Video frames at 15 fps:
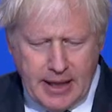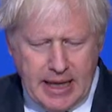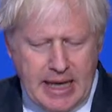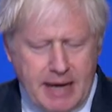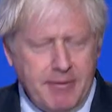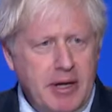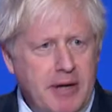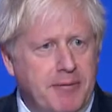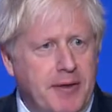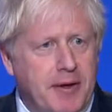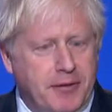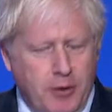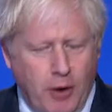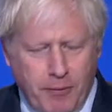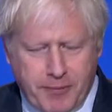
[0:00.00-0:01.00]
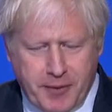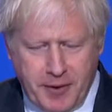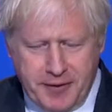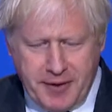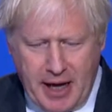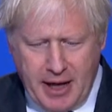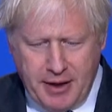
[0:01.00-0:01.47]
Even if this
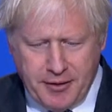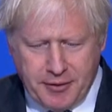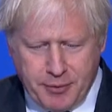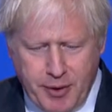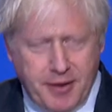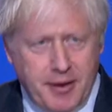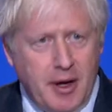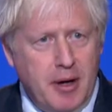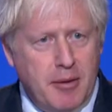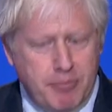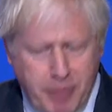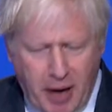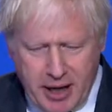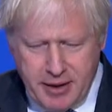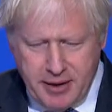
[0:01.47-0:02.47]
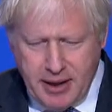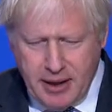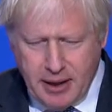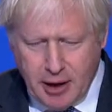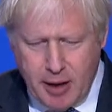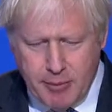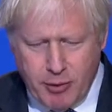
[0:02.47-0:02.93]
conference ends with
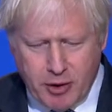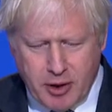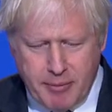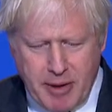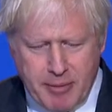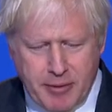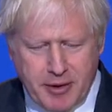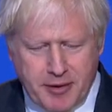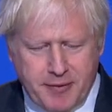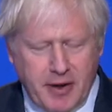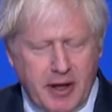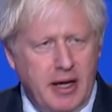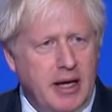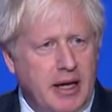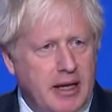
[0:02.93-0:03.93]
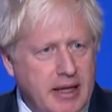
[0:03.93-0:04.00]
binding global commitments for